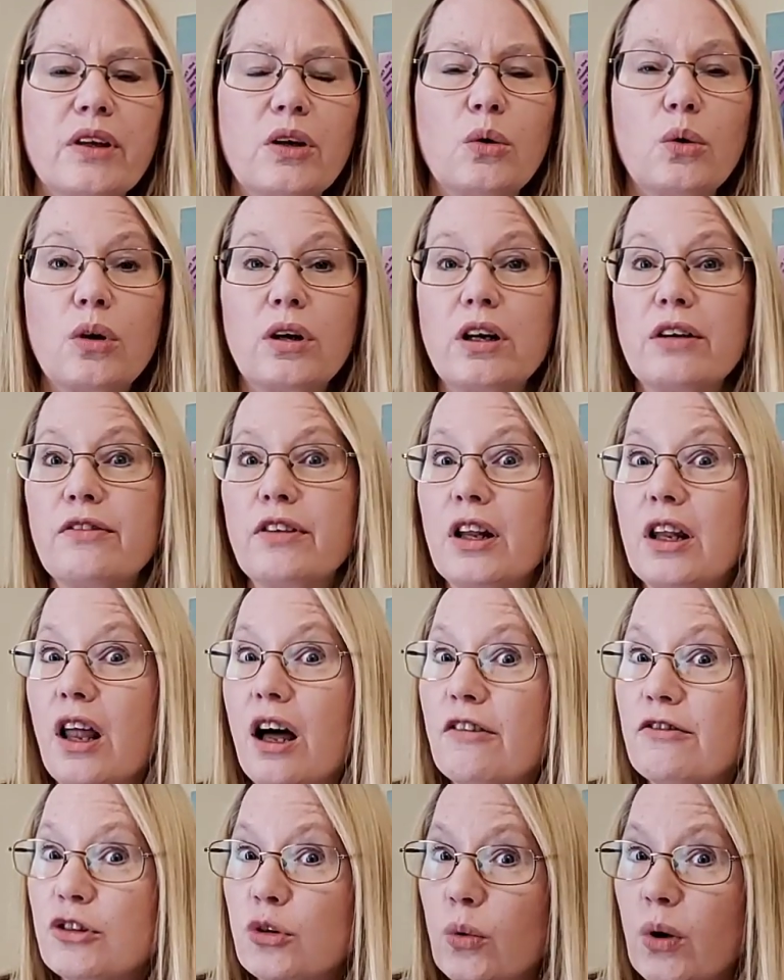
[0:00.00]
Or if a
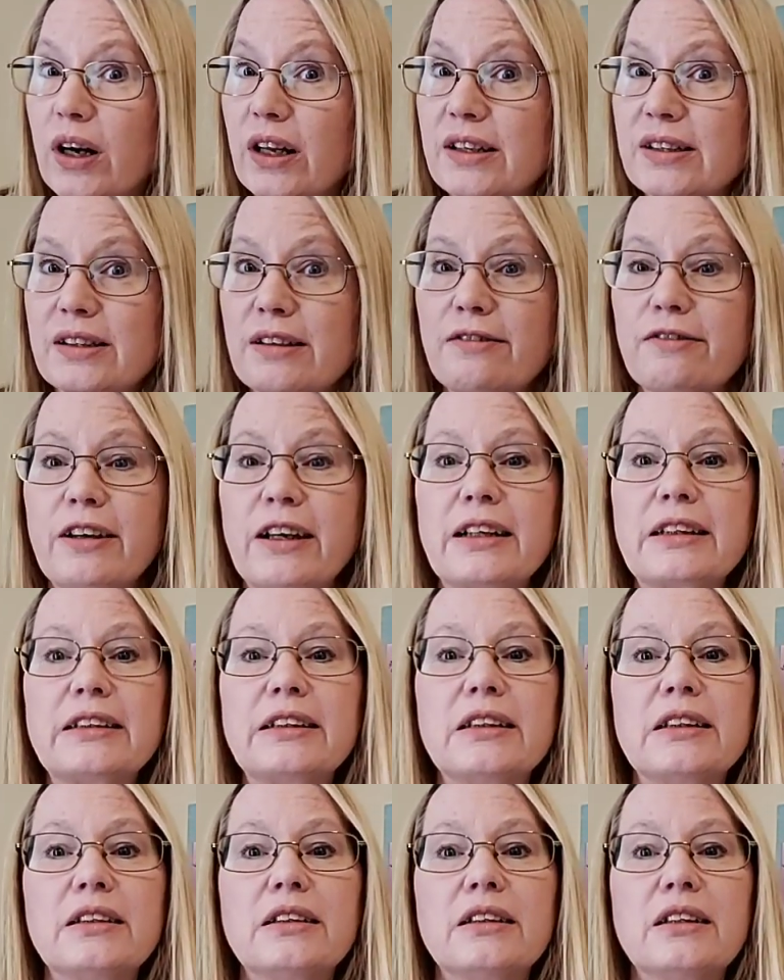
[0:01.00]
loved one is
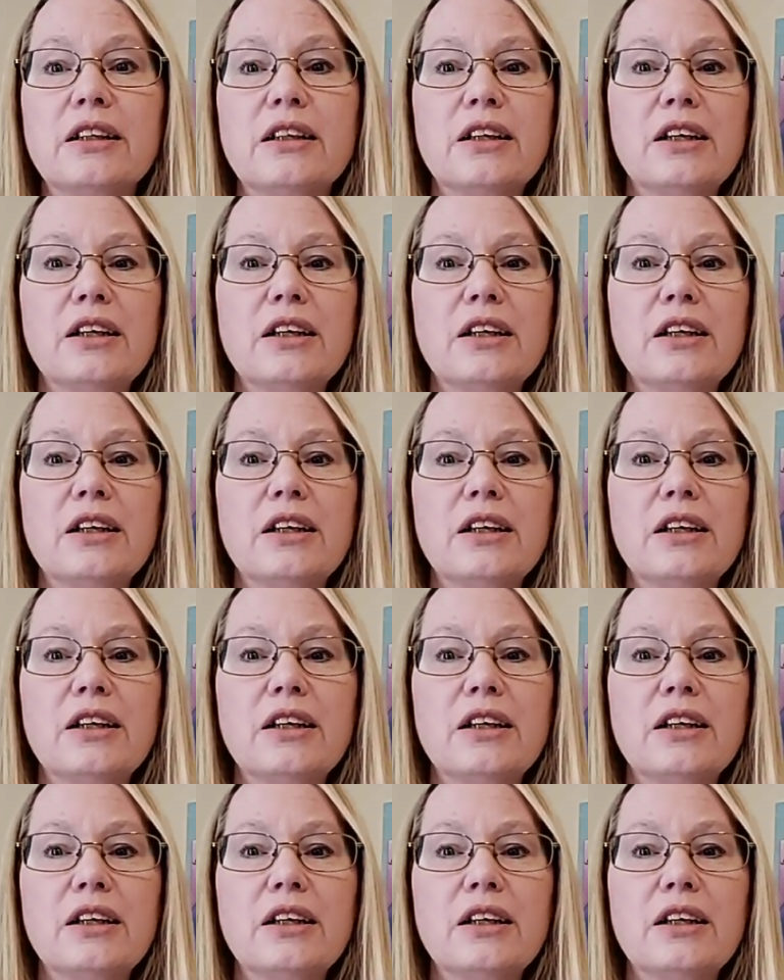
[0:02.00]
affected,